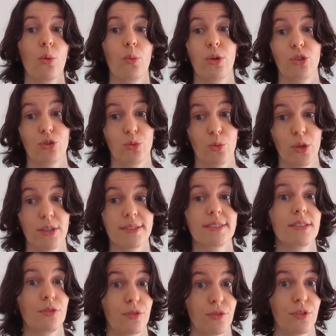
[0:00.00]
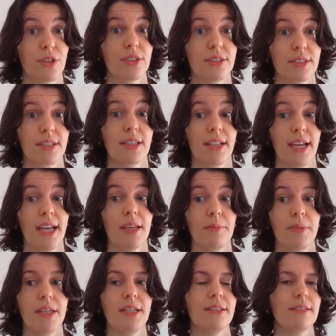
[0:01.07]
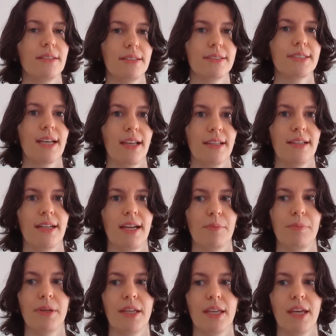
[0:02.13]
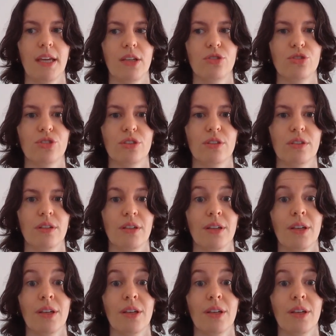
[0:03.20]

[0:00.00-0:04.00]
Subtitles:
which was the first claim in the Italian application,